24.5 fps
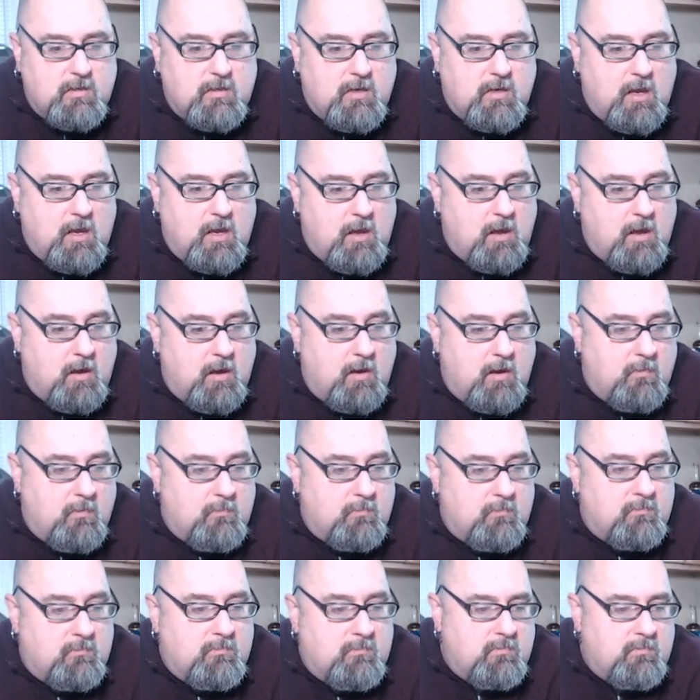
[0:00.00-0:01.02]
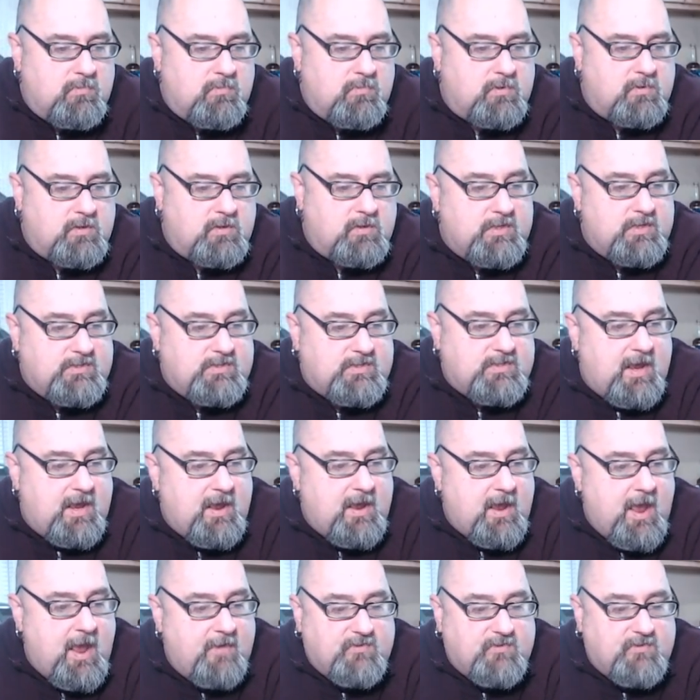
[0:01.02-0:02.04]
Because I
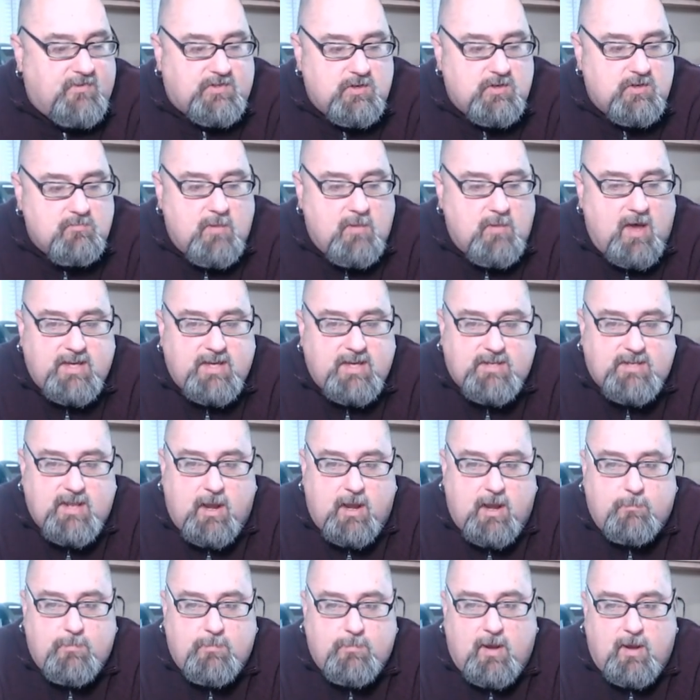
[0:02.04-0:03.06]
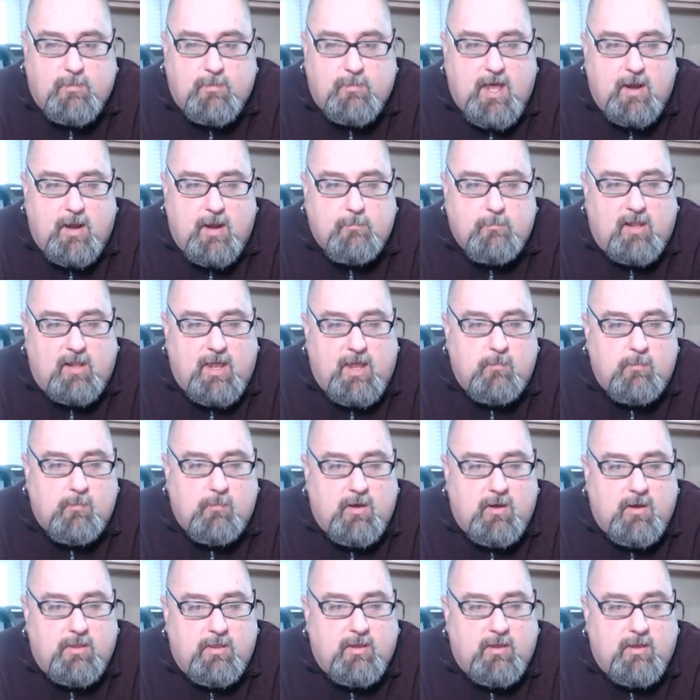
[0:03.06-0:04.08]
have this new mic set up that I'm kind of playing
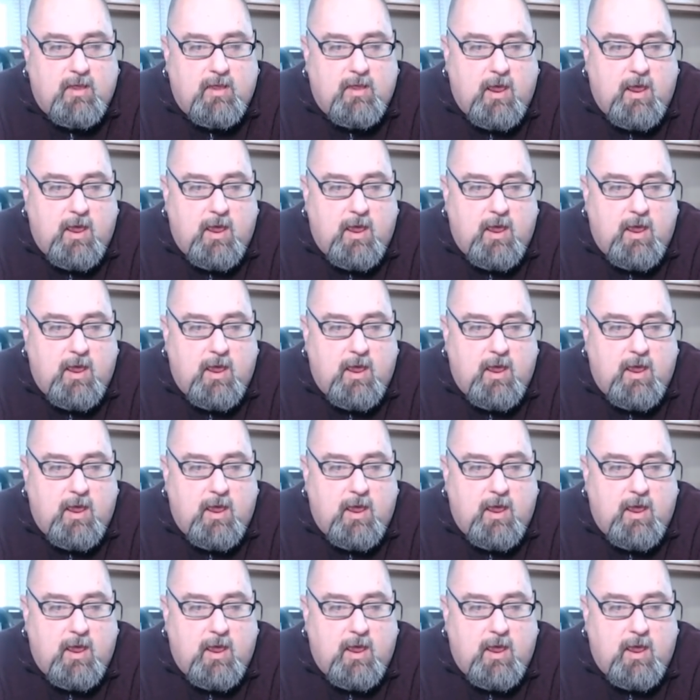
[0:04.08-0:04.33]
with, and